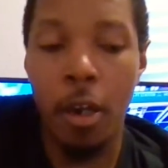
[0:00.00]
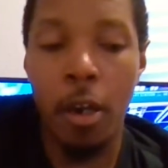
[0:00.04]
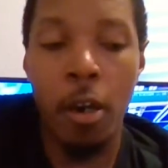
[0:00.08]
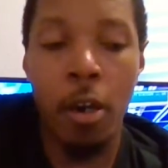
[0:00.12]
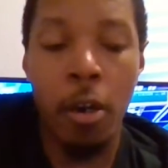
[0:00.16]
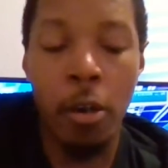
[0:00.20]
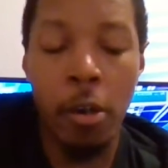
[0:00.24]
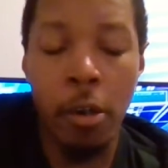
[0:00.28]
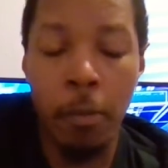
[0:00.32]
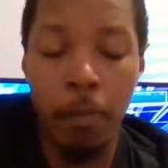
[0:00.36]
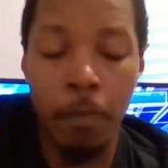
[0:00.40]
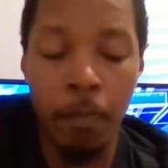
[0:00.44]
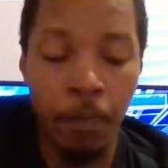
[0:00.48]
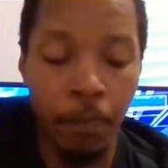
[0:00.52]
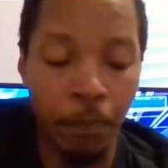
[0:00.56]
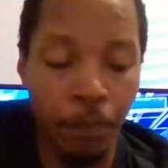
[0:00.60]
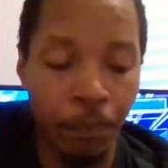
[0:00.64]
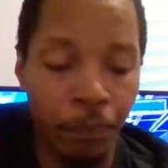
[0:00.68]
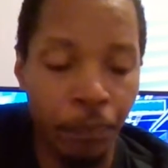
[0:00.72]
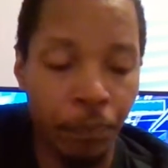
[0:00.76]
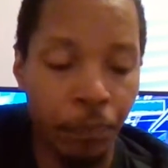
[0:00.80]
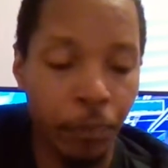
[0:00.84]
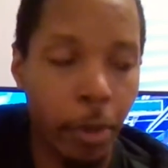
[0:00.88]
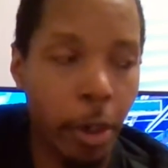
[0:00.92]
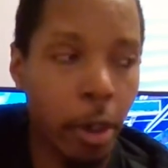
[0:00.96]
her
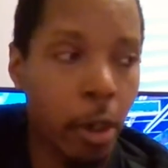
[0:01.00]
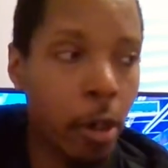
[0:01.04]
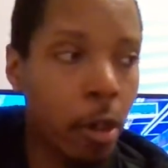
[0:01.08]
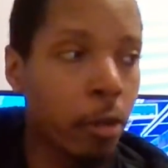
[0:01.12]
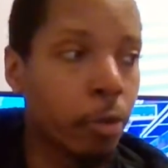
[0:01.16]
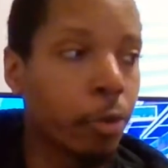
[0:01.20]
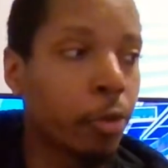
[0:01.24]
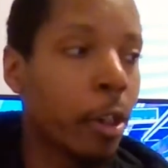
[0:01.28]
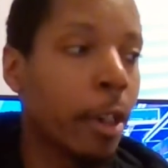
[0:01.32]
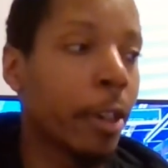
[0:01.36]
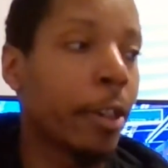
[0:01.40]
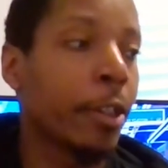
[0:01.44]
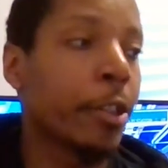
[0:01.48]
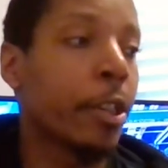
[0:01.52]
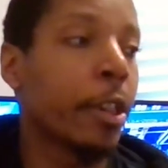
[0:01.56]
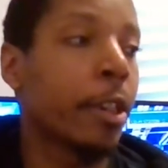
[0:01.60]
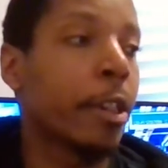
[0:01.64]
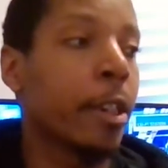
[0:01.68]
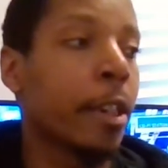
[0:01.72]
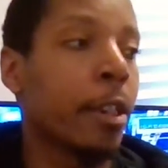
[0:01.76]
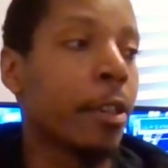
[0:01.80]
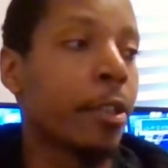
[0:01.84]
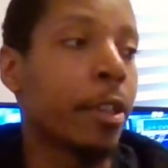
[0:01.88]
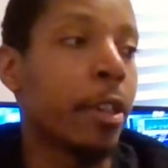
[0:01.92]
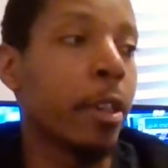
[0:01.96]
her trying to sit
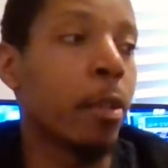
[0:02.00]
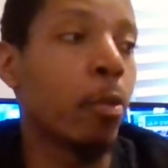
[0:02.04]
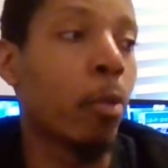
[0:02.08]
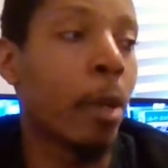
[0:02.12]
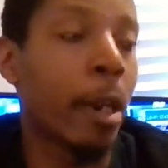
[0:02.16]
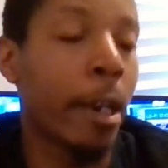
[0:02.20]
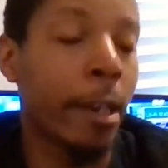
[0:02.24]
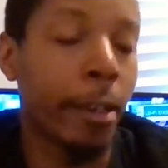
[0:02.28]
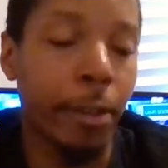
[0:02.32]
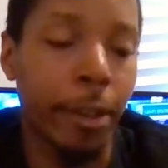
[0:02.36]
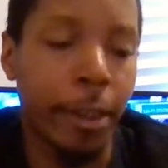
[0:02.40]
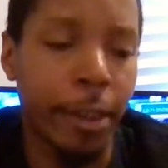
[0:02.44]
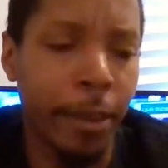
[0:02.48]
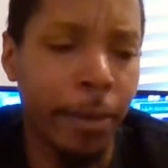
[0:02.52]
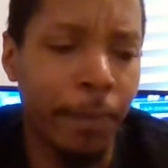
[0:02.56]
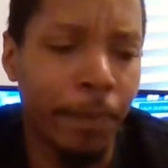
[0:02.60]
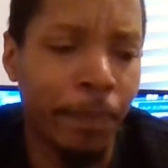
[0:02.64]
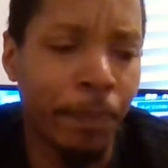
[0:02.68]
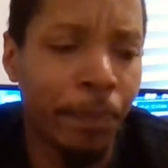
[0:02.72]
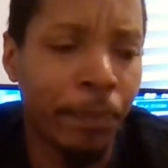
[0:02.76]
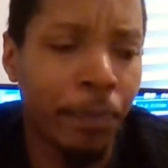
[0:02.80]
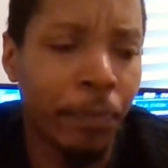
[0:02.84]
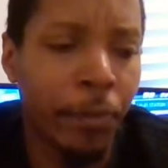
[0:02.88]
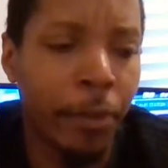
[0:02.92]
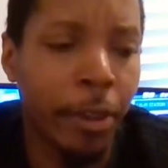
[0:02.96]
there and see Wiley.
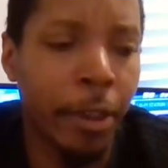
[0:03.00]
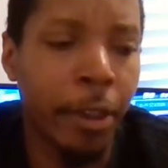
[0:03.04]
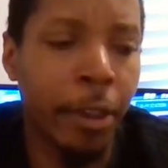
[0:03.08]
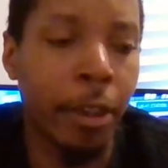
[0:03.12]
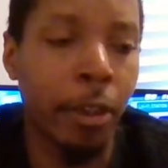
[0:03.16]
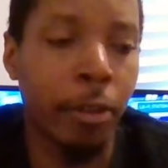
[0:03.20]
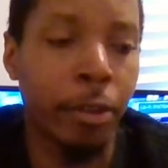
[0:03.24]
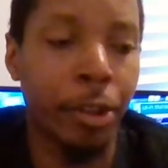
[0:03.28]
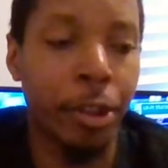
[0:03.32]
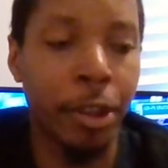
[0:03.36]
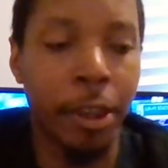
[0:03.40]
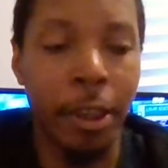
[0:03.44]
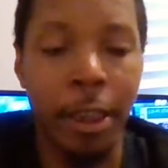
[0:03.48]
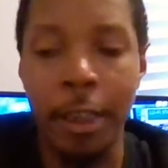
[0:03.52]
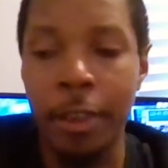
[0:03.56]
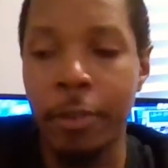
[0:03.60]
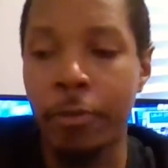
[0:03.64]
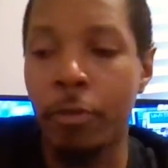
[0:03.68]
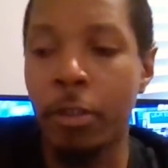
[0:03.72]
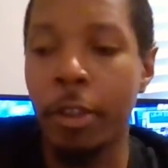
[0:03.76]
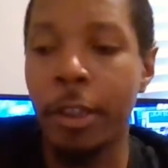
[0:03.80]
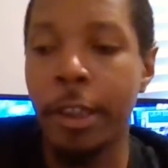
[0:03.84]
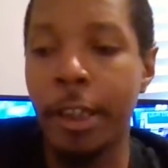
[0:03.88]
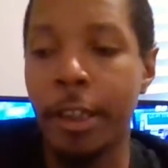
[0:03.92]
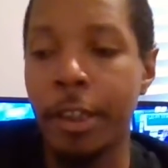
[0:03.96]
She
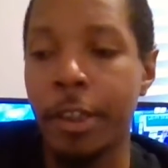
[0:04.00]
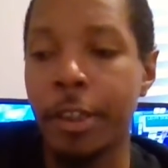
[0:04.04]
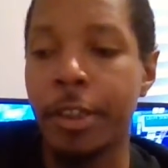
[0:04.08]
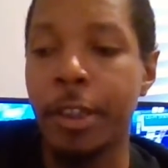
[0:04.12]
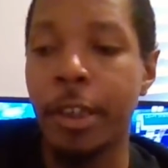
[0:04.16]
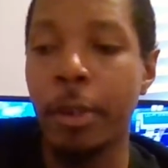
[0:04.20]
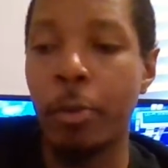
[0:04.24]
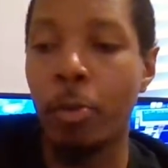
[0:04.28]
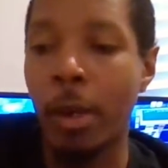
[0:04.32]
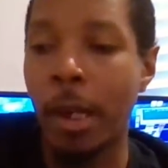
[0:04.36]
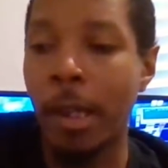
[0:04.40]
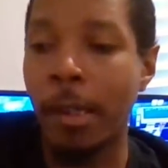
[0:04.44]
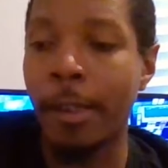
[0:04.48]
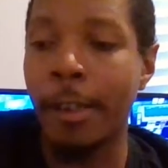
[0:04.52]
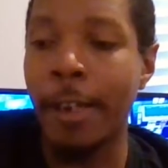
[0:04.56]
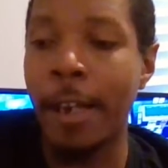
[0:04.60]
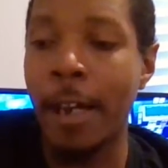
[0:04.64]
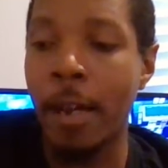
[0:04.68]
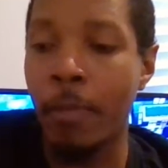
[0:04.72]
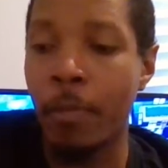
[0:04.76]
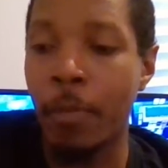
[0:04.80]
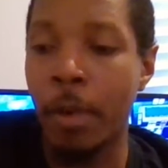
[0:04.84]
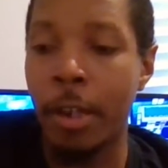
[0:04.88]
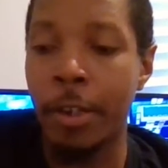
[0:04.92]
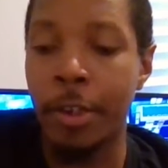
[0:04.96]
doesn't really get to see Wiley
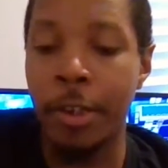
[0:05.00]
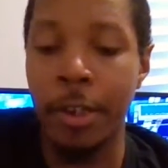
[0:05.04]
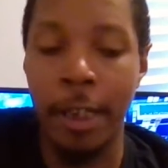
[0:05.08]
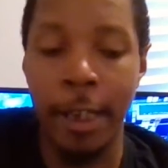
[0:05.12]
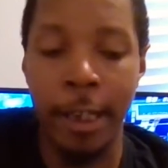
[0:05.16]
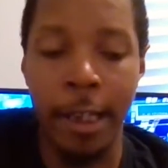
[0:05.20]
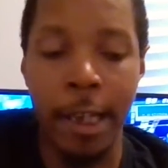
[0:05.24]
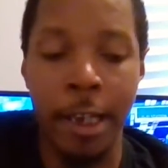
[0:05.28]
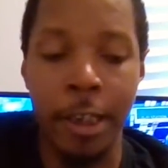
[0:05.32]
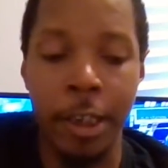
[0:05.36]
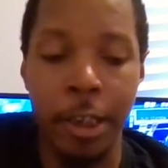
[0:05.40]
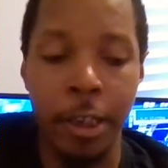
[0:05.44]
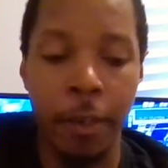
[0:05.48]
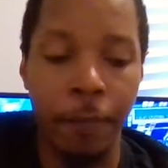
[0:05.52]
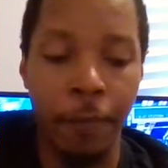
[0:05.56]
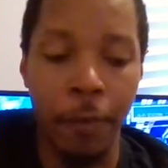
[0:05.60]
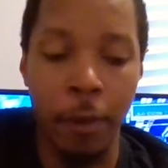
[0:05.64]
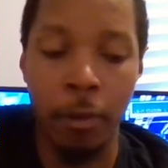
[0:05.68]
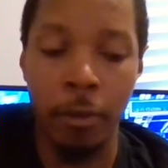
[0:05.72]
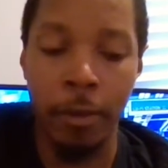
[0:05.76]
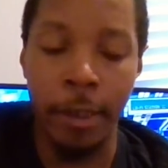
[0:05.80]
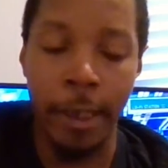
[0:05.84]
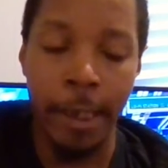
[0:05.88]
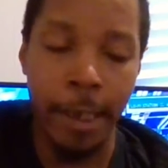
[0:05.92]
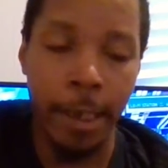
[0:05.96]
that much, and I guess she
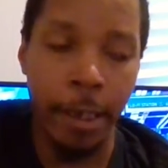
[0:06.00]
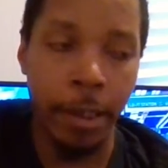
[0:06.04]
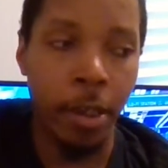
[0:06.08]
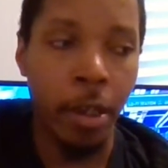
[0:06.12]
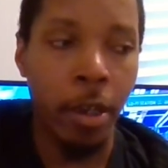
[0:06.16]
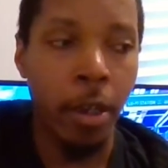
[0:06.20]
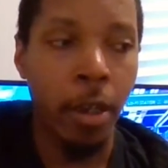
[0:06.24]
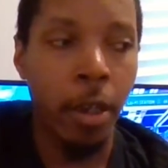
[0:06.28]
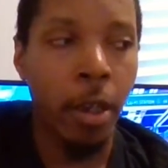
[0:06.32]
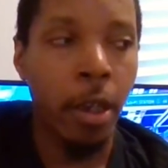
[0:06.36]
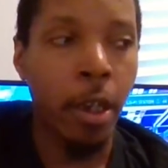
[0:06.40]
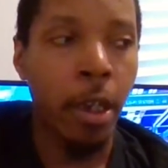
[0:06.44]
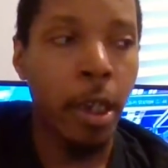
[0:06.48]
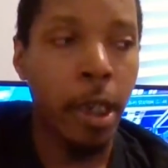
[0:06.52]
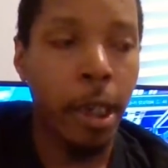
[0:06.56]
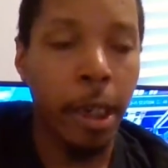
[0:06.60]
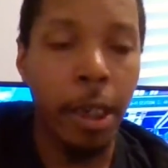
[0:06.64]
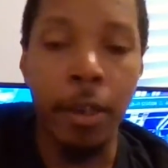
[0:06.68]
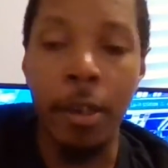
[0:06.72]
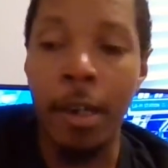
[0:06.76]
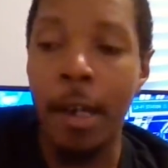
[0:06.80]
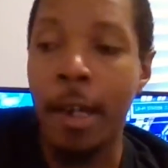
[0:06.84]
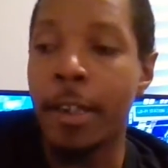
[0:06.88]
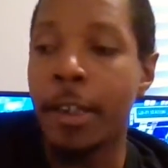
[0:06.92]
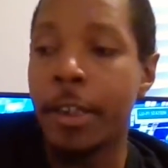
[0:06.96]
felt like,
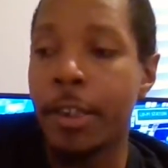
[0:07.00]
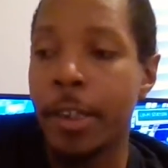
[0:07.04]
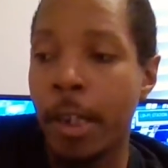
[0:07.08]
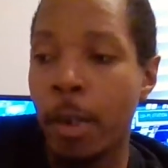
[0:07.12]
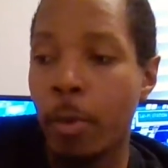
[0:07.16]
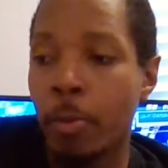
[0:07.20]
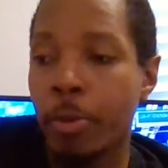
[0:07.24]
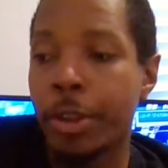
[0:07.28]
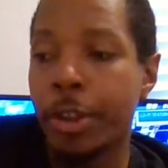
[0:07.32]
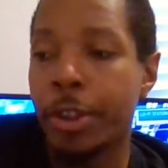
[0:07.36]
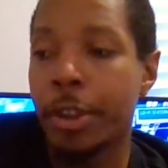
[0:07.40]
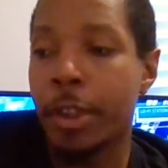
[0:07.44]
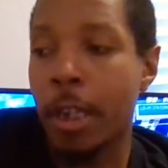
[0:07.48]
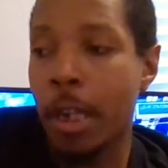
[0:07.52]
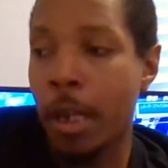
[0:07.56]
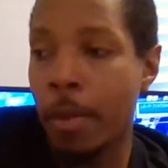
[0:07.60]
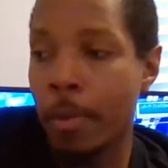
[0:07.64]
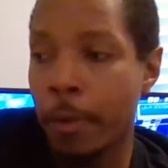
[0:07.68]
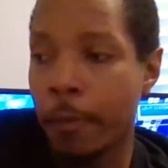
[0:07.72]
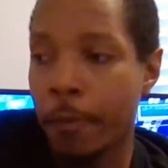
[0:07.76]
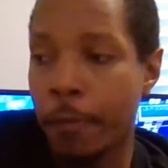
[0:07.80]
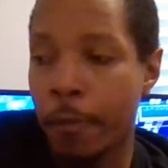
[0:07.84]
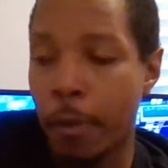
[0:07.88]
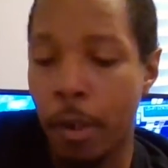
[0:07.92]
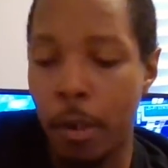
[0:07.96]
I understand where she's
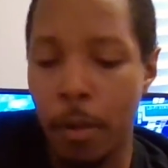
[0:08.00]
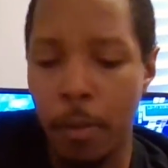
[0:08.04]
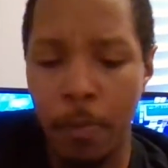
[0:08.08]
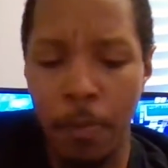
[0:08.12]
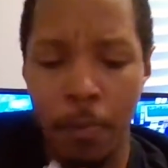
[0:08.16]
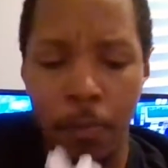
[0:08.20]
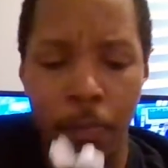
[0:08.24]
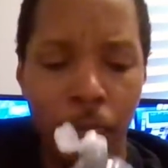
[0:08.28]
coming from.